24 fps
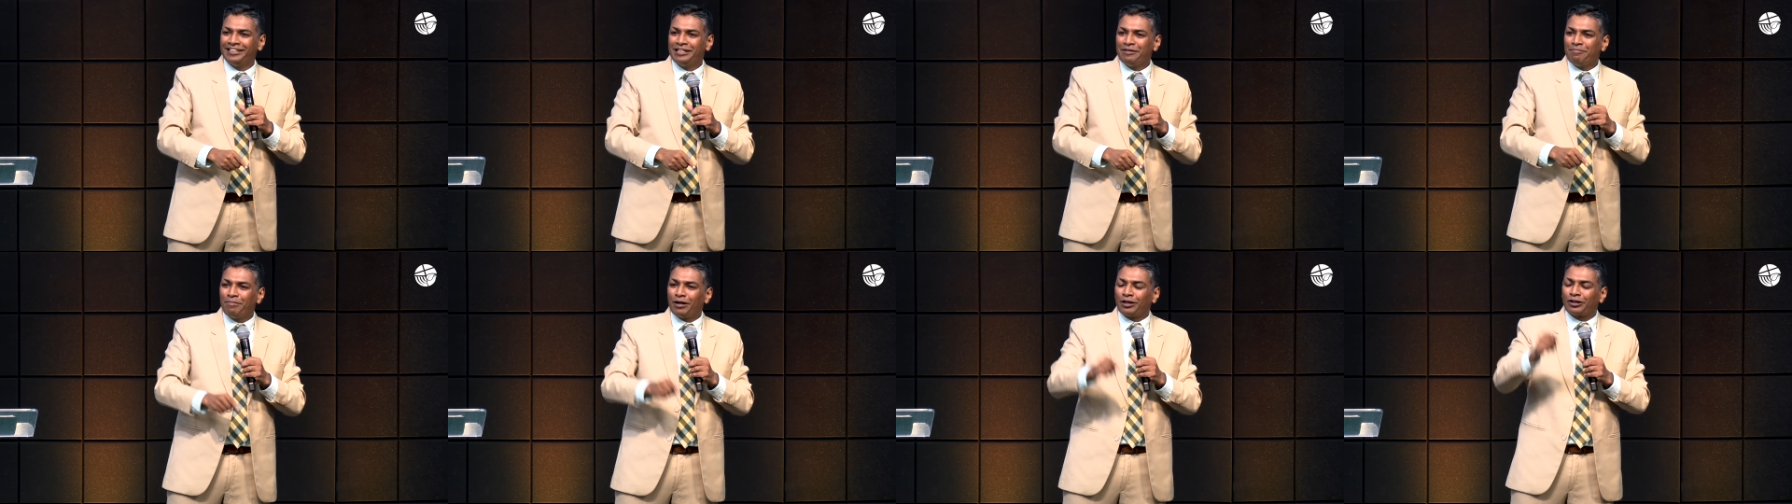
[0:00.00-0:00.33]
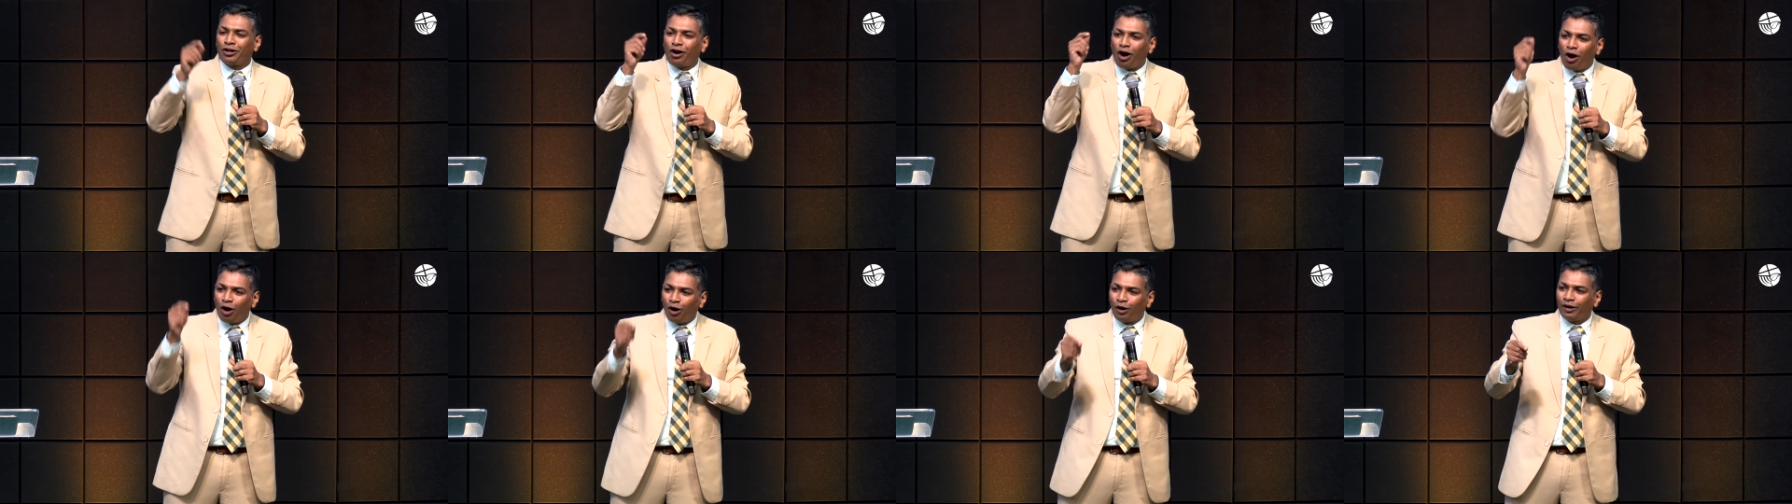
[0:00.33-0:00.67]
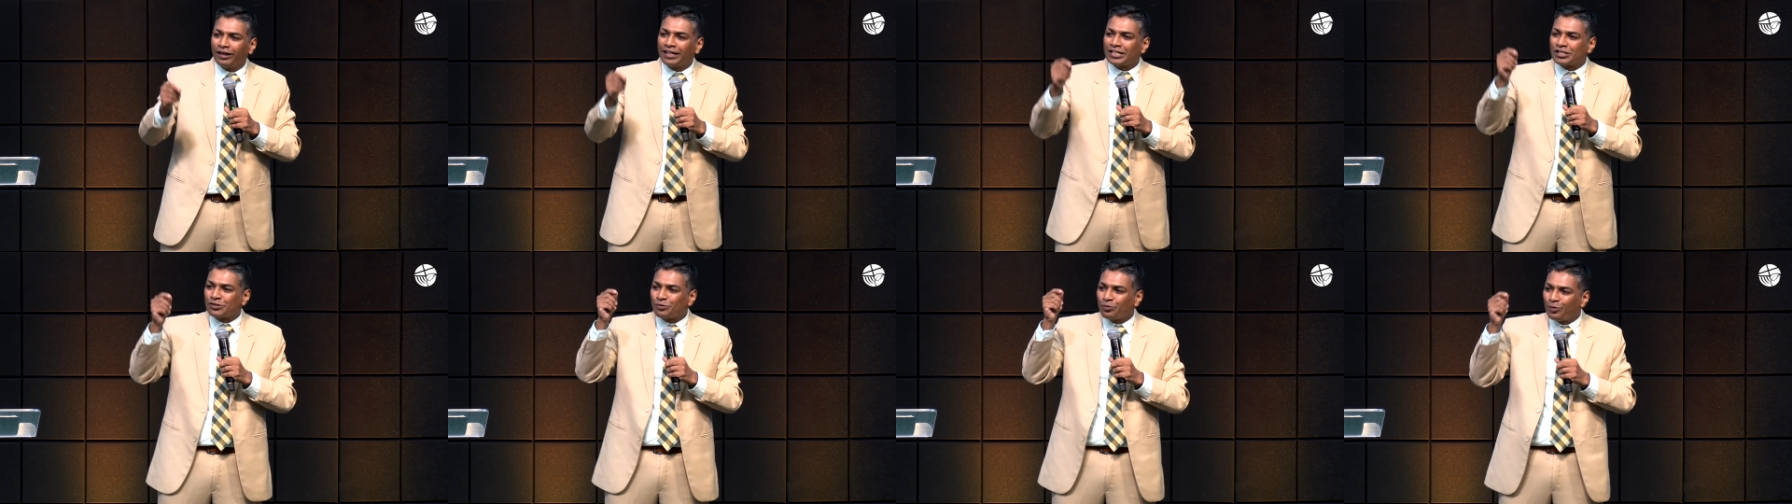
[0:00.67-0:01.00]
But God
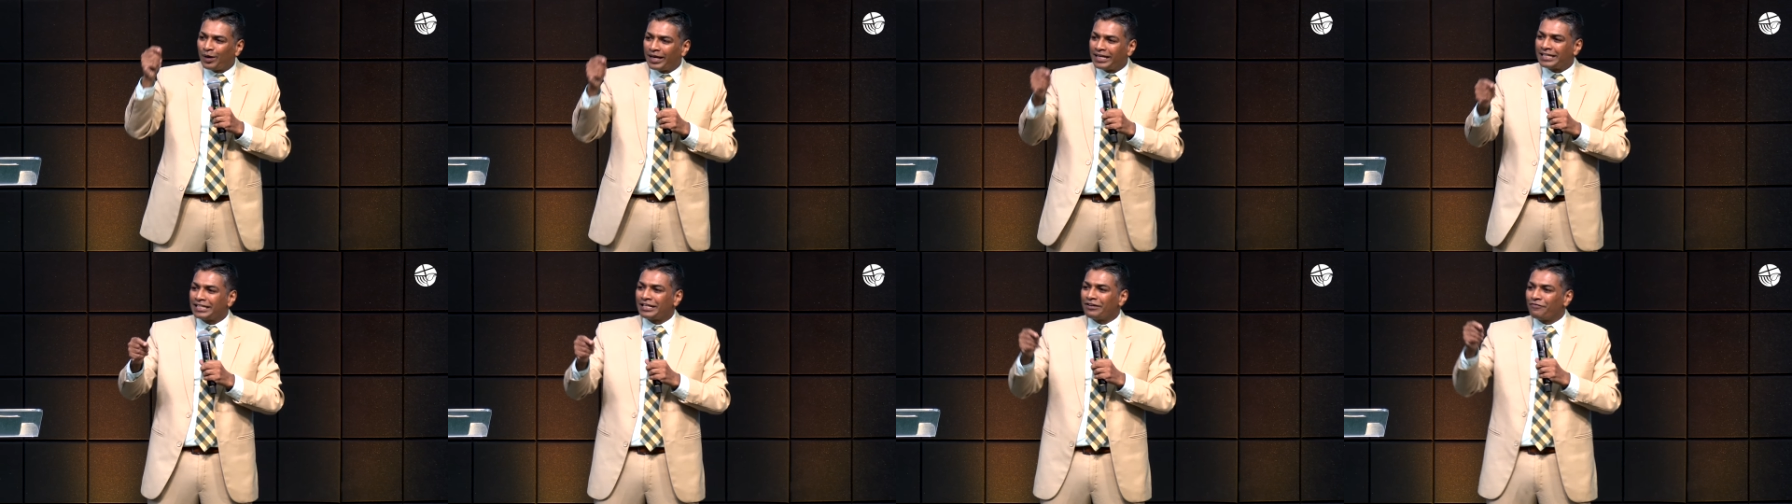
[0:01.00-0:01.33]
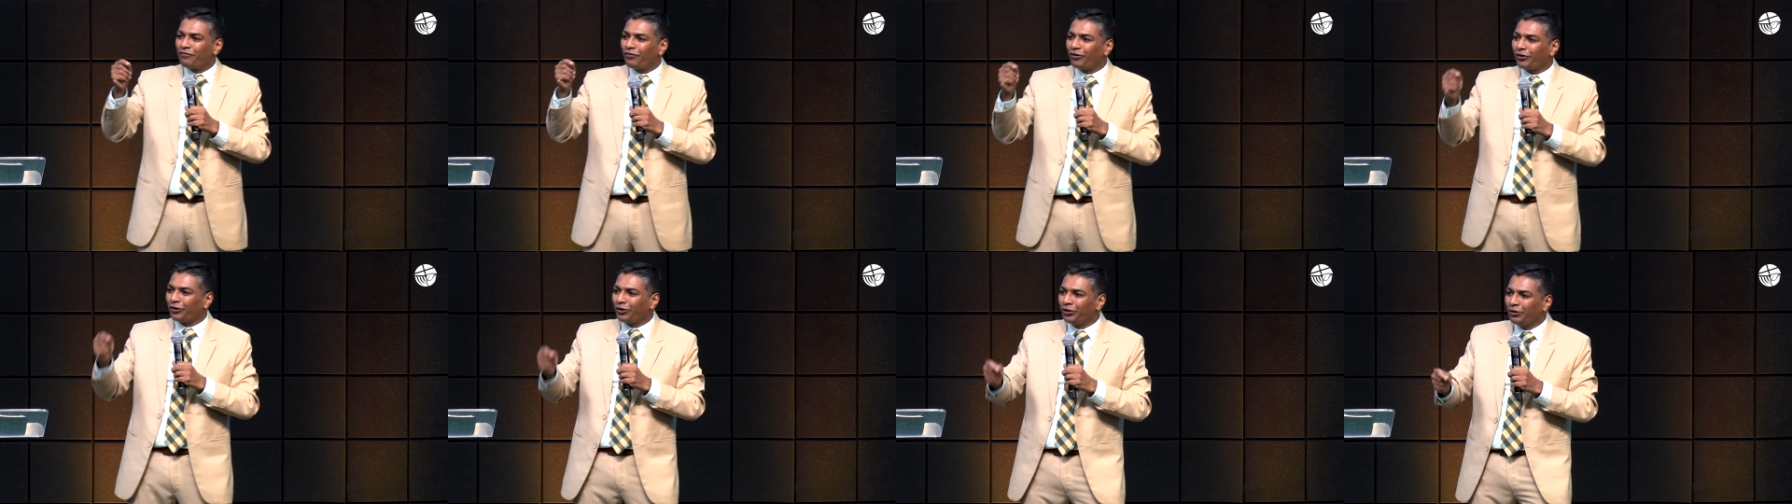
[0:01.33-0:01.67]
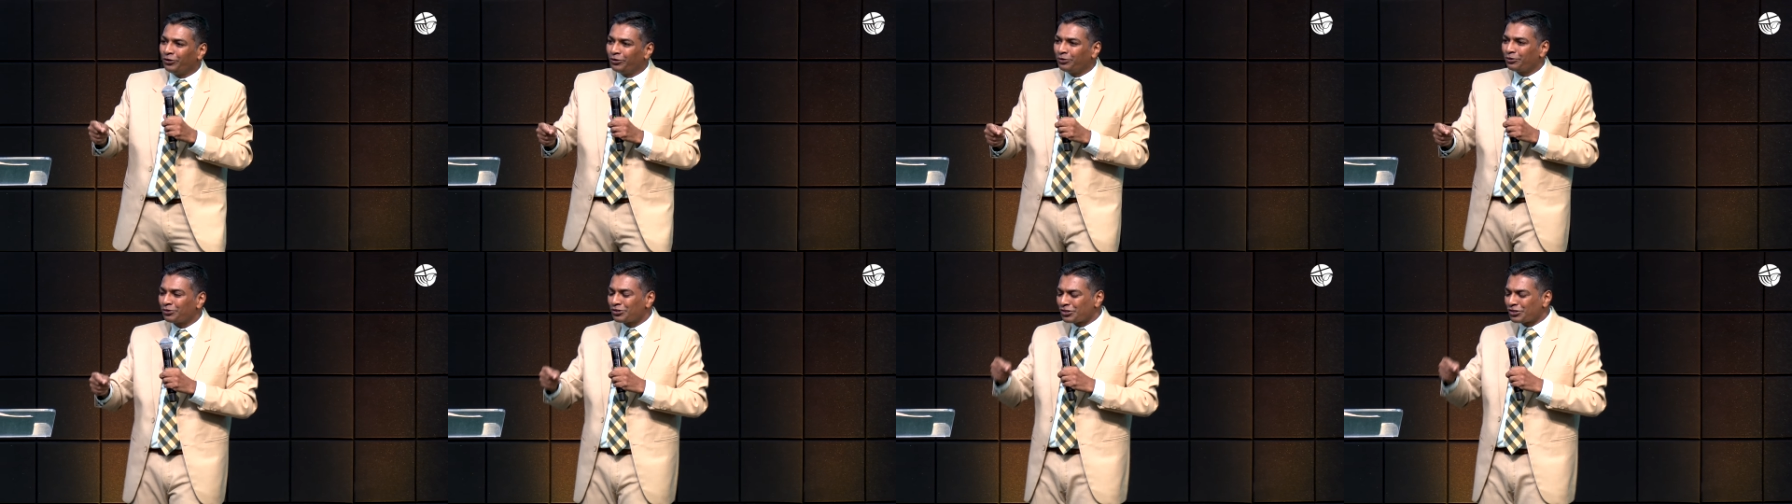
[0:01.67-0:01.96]
is waiting for you.